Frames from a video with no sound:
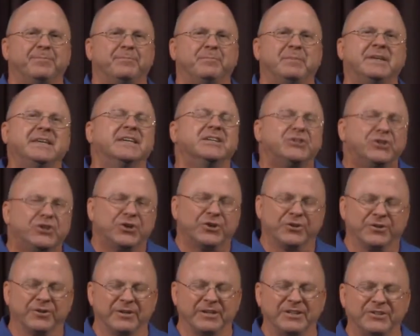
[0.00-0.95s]
Be
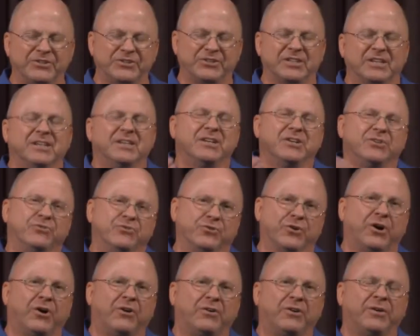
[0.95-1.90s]
encouraged.
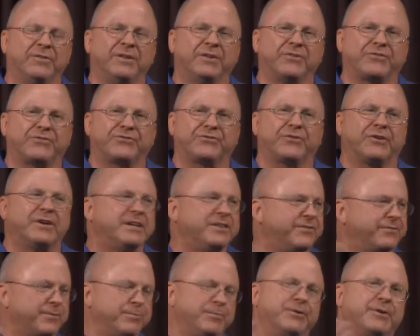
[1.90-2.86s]
Draw on the
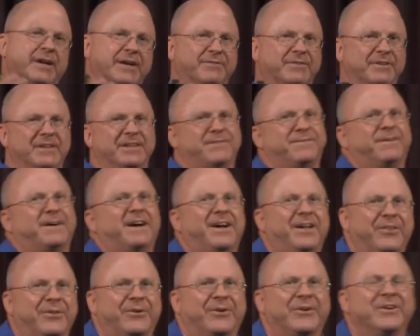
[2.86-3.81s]
strength from your Heavenly
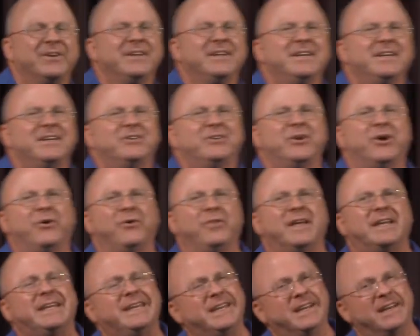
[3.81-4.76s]
Father. Know
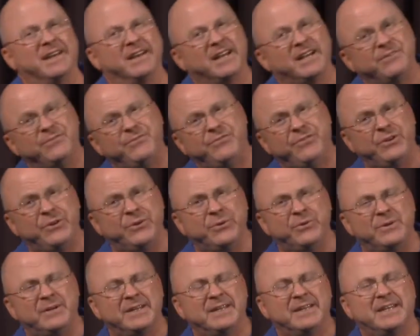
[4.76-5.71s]
that He loves
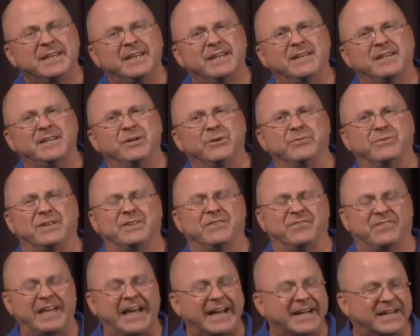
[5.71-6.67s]
you. He knows
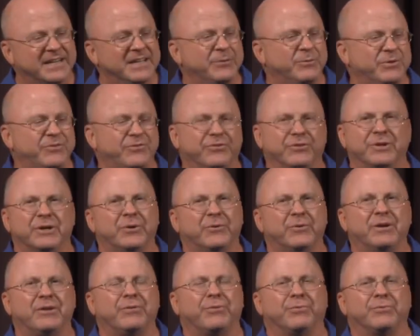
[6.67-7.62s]
exactly what you're
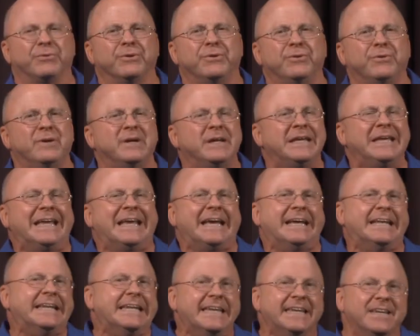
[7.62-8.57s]
going through,
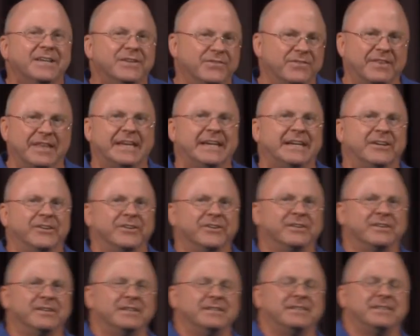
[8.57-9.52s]
and He is
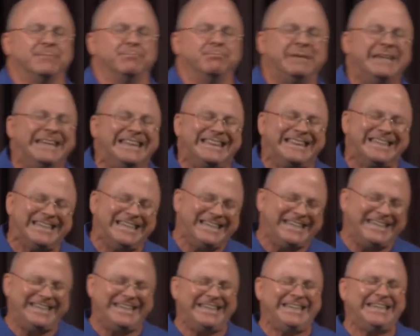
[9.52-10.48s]
there to meet the
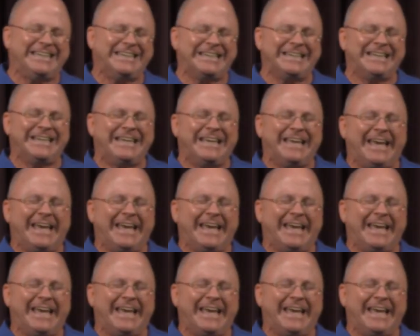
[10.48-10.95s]
need.